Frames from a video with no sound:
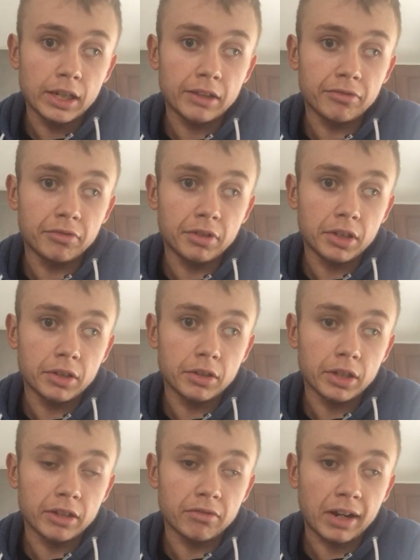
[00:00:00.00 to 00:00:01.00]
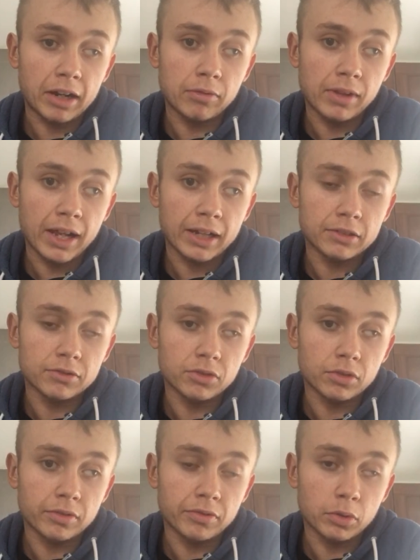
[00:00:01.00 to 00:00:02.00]
If you're around that
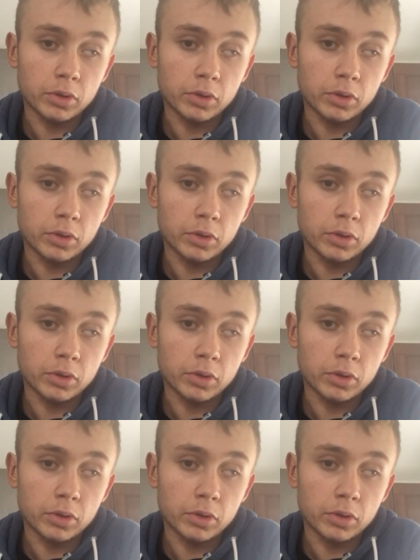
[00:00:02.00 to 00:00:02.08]
sort of